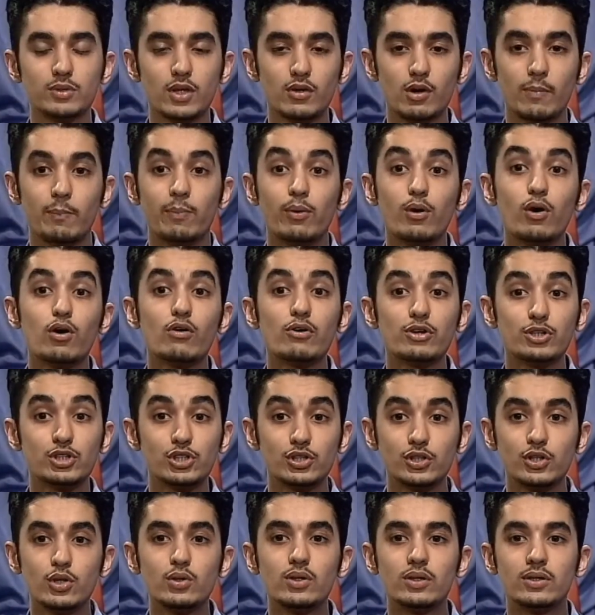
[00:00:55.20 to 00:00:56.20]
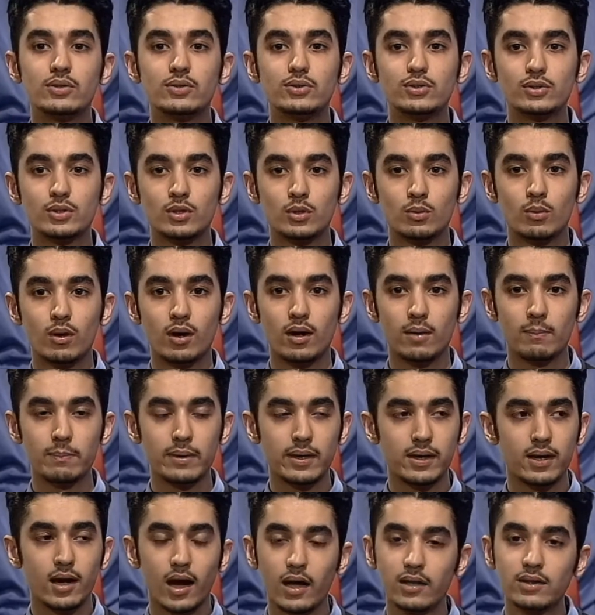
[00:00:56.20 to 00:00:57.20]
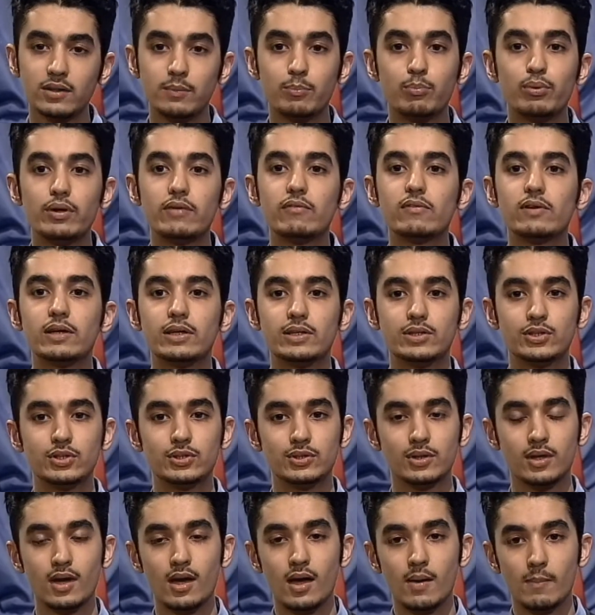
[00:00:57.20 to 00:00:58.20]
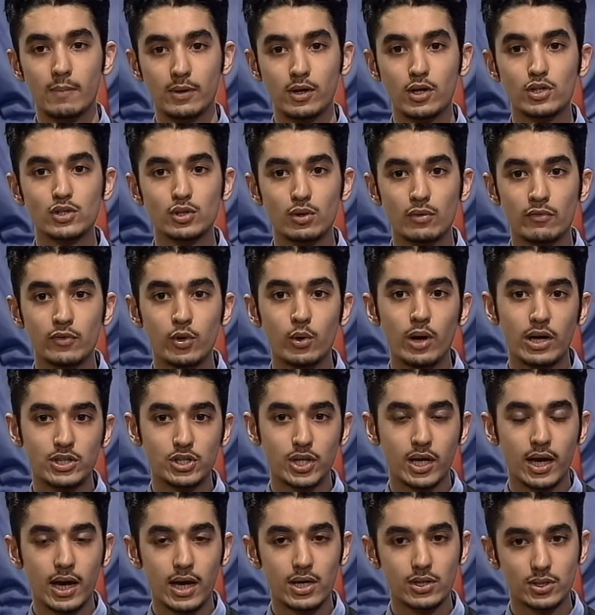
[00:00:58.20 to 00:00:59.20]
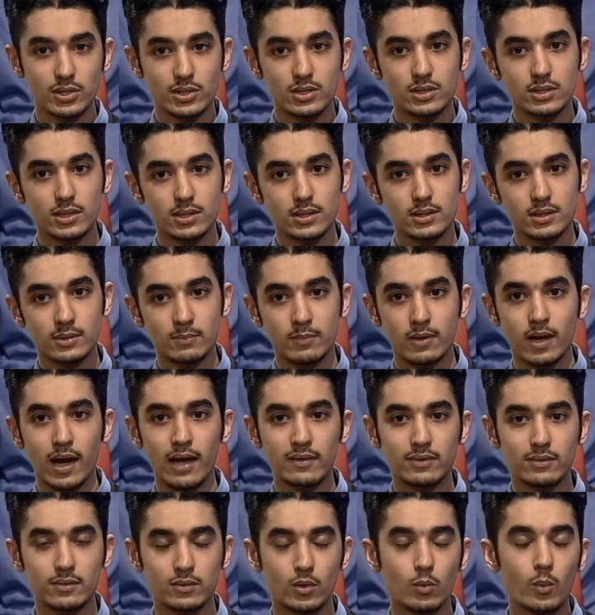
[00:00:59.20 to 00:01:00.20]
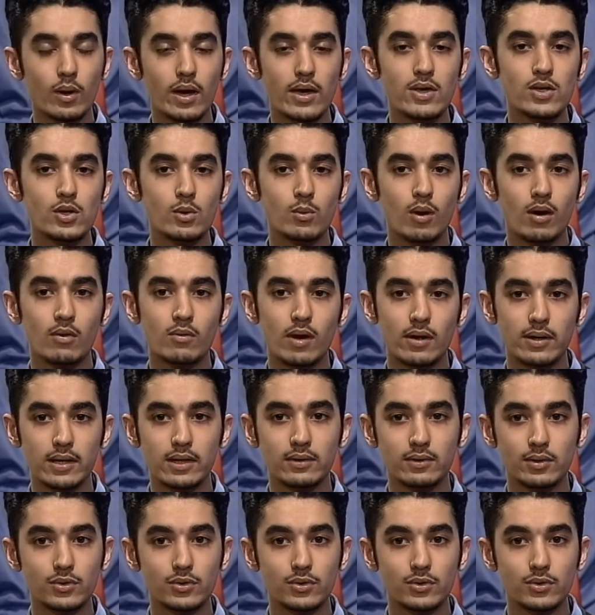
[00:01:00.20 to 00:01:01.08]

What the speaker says: are poorer students who are being underprivileged because of your education system, the way you are running the